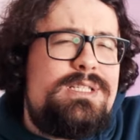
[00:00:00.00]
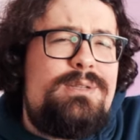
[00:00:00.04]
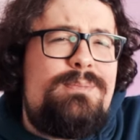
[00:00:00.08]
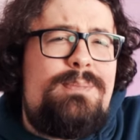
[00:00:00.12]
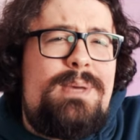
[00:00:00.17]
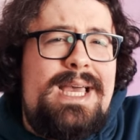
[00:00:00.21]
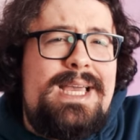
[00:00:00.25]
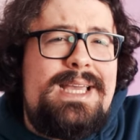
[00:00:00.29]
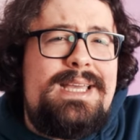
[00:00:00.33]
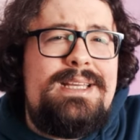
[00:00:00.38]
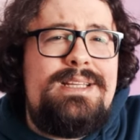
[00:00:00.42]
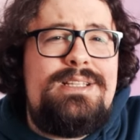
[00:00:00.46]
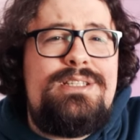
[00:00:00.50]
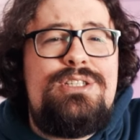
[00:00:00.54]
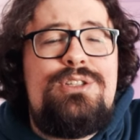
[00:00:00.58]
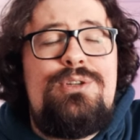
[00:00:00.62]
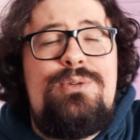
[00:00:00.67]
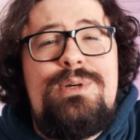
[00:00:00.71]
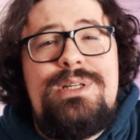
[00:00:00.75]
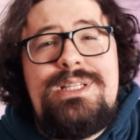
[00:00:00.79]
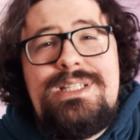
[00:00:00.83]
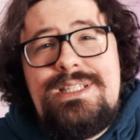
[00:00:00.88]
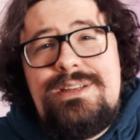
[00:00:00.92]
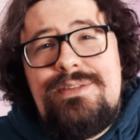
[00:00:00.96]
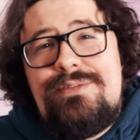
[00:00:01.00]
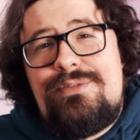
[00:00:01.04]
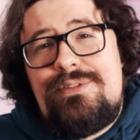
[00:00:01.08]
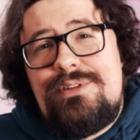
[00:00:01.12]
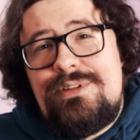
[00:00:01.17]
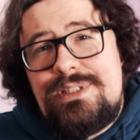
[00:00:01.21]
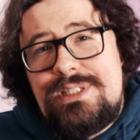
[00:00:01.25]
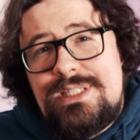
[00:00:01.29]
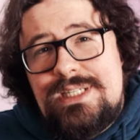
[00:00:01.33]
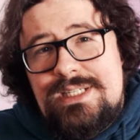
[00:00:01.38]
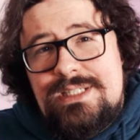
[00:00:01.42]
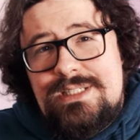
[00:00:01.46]
the packet to a
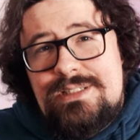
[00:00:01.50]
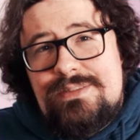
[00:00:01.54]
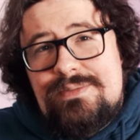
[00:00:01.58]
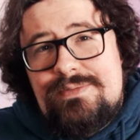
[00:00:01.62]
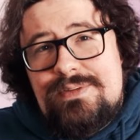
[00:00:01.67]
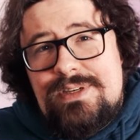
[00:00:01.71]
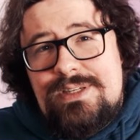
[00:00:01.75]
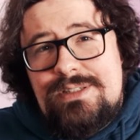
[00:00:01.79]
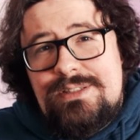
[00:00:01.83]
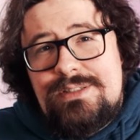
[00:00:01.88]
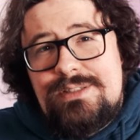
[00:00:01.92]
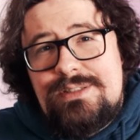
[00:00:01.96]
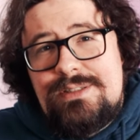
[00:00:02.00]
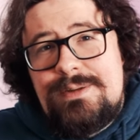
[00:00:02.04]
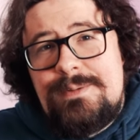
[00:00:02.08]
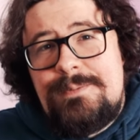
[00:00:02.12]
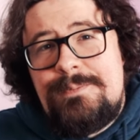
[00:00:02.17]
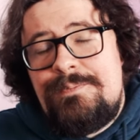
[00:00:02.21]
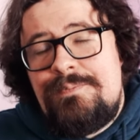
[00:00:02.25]
different interface.